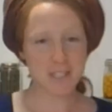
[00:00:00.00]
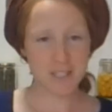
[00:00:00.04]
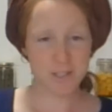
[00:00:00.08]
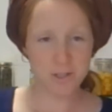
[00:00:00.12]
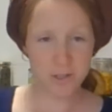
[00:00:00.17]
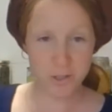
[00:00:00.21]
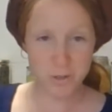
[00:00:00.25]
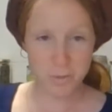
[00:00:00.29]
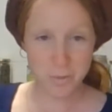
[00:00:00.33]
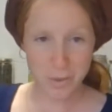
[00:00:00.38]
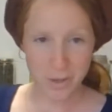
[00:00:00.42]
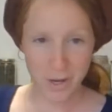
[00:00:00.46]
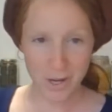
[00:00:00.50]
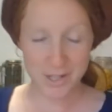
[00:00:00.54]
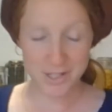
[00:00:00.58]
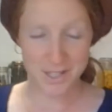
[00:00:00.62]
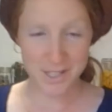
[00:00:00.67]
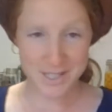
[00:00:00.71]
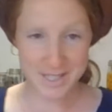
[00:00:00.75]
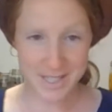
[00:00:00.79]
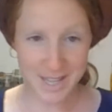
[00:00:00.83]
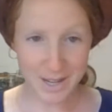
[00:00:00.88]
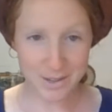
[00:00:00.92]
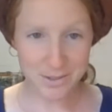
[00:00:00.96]
citrus
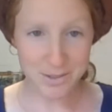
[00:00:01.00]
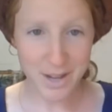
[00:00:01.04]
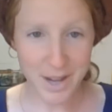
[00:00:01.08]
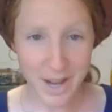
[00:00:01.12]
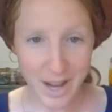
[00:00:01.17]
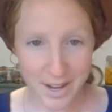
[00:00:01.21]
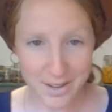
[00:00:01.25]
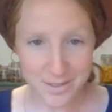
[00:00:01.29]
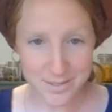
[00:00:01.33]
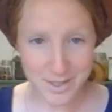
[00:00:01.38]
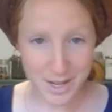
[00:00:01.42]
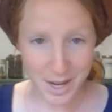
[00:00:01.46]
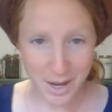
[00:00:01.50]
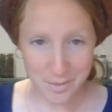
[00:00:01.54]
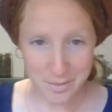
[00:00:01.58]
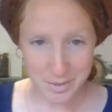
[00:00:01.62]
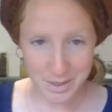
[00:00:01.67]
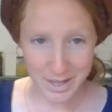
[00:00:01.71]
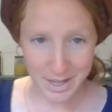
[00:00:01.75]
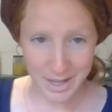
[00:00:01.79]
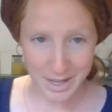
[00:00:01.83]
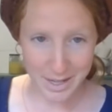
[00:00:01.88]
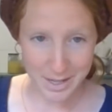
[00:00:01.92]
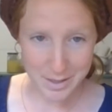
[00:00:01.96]
projects that we have
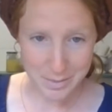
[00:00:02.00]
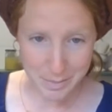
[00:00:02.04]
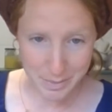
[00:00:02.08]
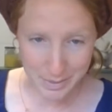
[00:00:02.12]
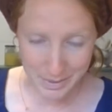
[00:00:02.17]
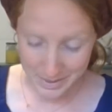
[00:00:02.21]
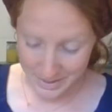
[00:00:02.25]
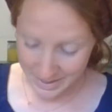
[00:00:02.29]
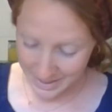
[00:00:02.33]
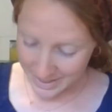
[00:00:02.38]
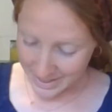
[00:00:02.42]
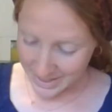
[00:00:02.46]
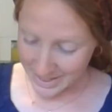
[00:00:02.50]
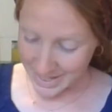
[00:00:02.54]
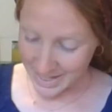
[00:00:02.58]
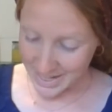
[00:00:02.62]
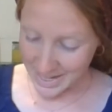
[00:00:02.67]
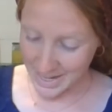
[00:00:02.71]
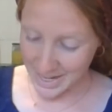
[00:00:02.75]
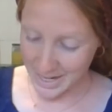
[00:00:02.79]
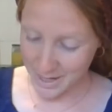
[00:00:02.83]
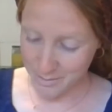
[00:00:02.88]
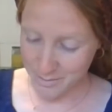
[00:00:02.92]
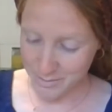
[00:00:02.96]
coming up.
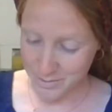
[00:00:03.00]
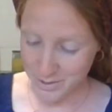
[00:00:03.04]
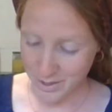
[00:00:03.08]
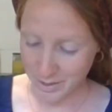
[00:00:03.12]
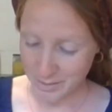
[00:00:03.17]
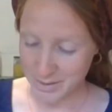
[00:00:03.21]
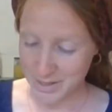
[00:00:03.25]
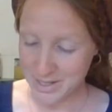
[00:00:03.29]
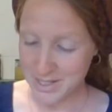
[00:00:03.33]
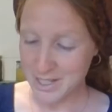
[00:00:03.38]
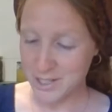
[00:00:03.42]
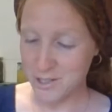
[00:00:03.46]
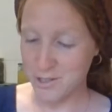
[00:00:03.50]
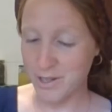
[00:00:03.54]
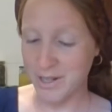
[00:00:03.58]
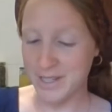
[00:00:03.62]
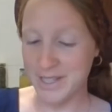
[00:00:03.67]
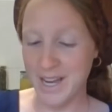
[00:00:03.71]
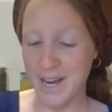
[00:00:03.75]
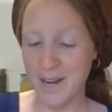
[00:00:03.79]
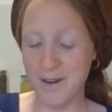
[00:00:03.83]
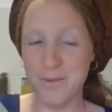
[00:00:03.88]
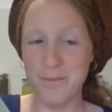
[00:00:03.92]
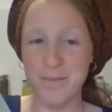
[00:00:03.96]
I'm going to teach you
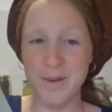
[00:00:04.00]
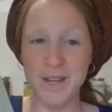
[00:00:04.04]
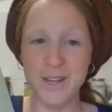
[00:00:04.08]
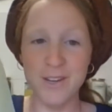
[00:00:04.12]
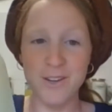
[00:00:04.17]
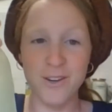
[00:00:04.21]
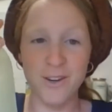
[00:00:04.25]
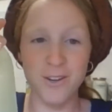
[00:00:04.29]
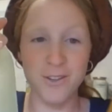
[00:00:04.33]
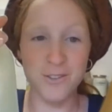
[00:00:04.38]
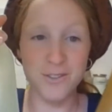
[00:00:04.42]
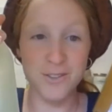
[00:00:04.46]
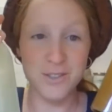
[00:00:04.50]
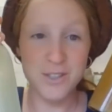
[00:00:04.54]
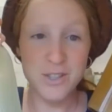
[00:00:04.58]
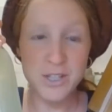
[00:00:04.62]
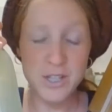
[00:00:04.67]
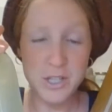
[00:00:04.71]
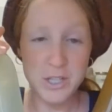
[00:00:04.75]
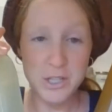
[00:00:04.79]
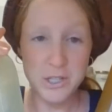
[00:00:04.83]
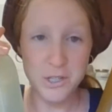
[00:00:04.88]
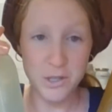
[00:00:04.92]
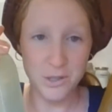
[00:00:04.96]
guys how to make your own
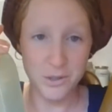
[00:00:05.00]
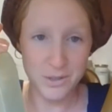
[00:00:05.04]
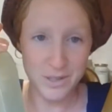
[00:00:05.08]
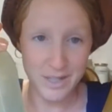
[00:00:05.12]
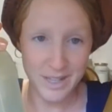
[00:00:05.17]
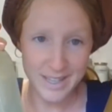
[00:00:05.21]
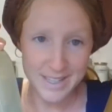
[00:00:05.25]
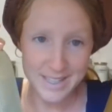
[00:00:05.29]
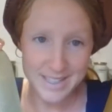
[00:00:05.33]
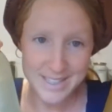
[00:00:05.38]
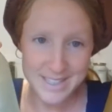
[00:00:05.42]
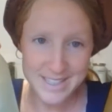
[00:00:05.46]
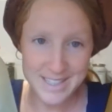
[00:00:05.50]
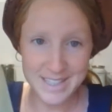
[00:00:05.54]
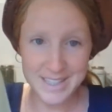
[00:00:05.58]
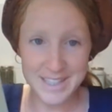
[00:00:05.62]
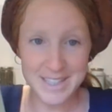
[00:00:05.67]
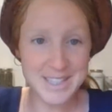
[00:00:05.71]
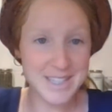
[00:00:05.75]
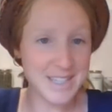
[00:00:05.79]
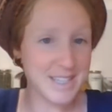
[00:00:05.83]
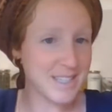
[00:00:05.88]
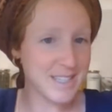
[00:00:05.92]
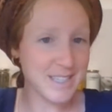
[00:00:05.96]
sodas, and
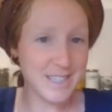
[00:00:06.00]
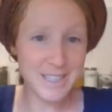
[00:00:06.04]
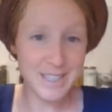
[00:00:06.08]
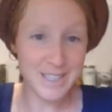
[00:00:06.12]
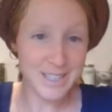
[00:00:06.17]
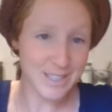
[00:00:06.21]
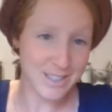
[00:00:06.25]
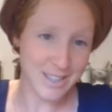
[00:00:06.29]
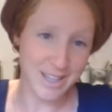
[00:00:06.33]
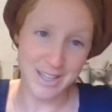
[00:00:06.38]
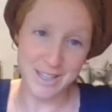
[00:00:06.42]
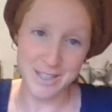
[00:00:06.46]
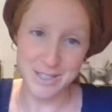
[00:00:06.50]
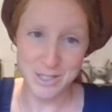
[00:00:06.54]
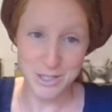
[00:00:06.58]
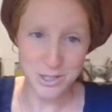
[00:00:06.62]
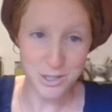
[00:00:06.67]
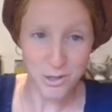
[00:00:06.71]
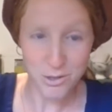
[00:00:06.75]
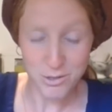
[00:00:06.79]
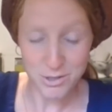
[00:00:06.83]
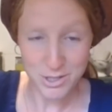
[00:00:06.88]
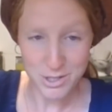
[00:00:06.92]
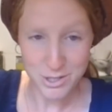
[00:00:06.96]
this isn't like
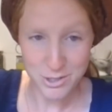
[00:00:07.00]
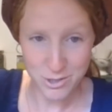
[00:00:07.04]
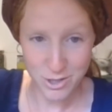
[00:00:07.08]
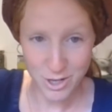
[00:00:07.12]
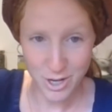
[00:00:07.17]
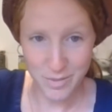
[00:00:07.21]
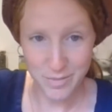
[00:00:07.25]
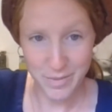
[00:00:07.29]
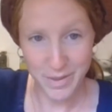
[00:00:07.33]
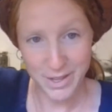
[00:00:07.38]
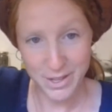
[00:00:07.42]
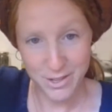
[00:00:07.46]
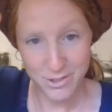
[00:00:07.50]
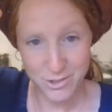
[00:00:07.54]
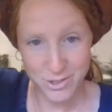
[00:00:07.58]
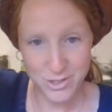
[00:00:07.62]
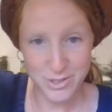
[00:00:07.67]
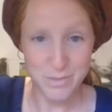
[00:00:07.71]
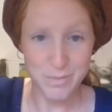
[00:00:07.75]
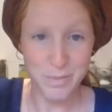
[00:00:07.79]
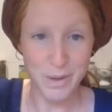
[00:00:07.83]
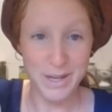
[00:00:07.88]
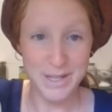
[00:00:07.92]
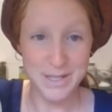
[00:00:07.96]
soda stream that you
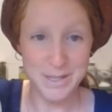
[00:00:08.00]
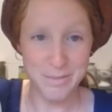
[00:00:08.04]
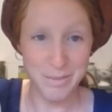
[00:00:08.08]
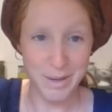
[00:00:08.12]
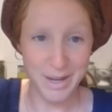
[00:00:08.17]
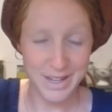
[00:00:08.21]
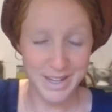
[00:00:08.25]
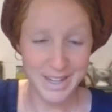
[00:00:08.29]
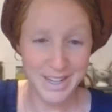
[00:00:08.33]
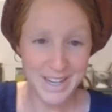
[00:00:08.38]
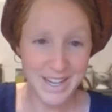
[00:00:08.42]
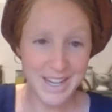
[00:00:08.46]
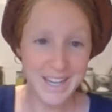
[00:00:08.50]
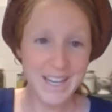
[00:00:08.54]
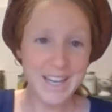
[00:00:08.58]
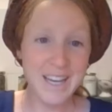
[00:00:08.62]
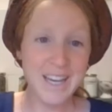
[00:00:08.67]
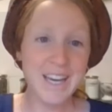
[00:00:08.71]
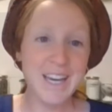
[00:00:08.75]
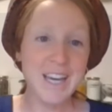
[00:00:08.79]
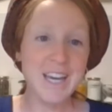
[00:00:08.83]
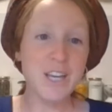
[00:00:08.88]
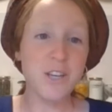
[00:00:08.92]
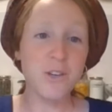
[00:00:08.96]
just press a button.
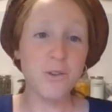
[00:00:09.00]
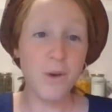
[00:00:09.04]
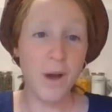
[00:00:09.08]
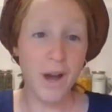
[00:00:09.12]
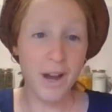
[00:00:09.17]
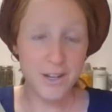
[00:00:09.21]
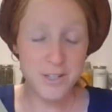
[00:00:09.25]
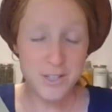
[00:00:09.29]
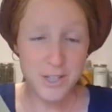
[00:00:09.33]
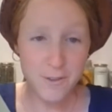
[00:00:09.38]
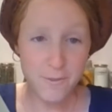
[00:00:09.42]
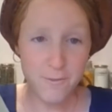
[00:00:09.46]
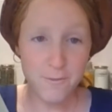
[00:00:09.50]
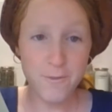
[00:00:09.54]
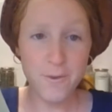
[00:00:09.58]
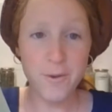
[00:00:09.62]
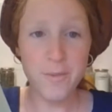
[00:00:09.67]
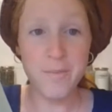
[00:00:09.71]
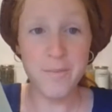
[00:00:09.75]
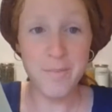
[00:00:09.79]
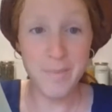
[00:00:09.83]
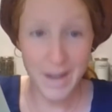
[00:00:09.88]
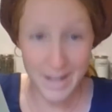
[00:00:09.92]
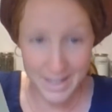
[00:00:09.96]
You actually
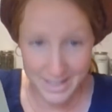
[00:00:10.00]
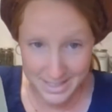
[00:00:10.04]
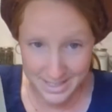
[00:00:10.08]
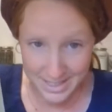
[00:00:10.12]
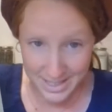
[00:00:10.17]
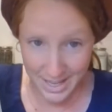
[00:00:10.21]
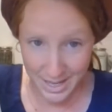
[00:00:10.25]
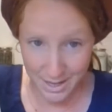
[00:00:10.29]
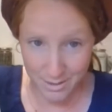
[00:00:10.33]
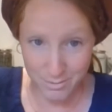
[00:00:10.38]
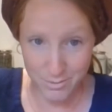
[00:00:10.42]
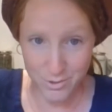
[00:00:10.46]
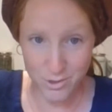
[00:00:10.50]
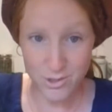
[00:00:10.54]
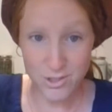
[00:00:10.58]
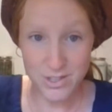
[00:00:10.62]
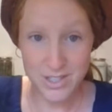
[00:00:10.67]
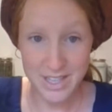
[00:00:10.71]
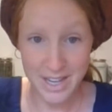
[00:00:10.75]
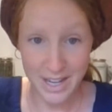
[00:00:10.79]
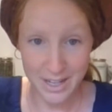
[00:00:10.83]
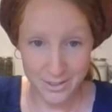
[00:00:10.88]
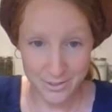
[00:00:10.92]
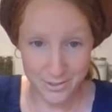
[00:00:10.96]
ferment them
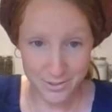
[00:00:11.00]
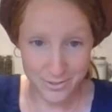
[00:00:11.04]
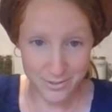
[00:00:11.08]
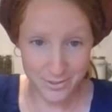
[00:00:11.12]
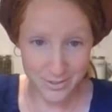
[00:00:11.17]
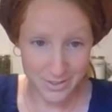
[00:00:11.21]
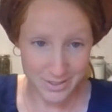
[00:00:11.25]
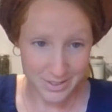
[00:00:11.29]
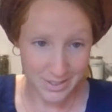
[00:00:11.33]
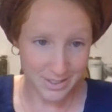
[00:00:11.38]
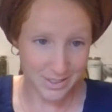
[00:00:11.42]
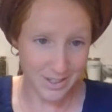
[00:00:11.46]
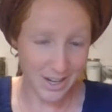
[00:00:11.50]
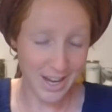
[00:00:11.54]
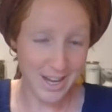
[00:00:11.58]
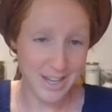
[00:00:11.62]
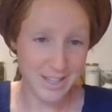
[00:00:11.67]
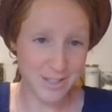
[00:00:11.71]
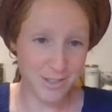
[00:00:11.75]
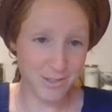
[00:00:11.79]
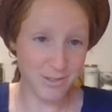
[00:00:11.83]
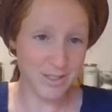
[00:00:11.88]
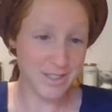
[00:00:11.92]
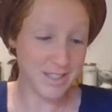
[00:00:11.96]
yourself. Okay,
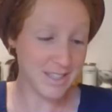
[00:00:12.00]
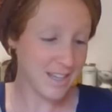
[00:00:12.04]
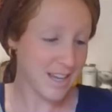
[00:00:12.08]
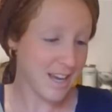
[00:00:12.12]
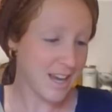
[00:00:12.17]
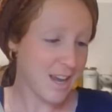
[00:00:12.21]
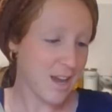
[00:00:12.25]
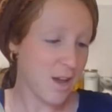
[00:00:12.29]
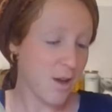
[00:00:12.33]
so it's